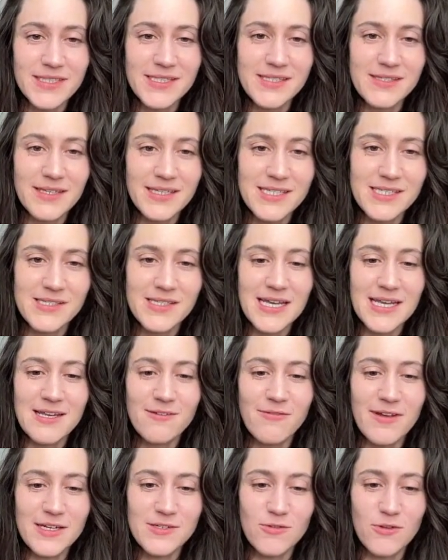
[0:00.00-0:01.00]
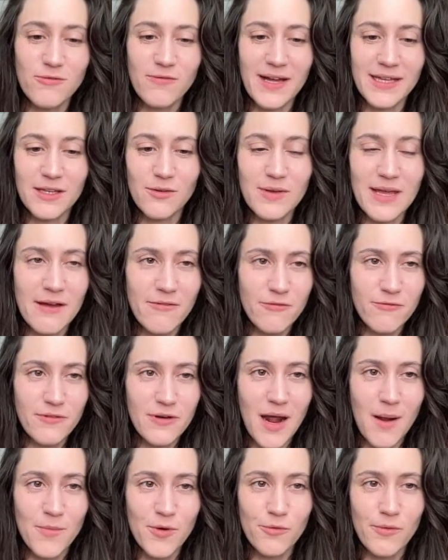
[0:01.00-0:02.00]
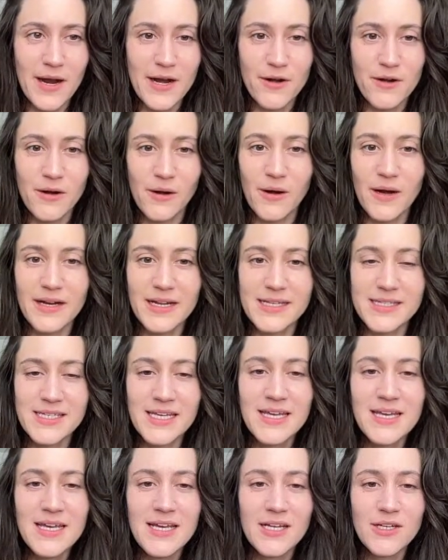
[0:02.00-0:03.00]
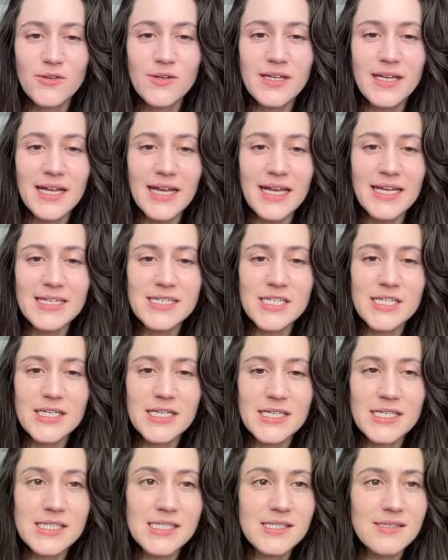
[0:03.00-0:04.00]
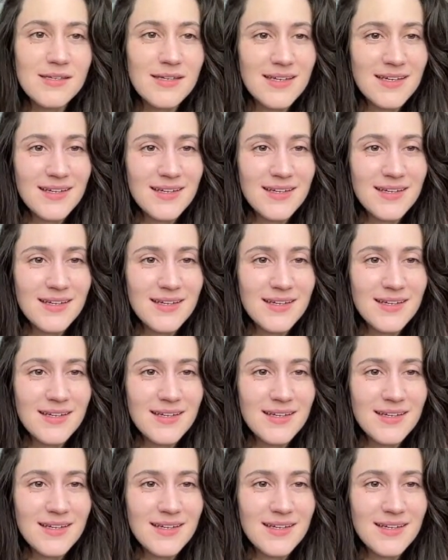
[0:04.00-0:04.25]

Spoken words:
Let's take advantage of the fact that we have a phenomenal writer in our audience. Creaking hinges,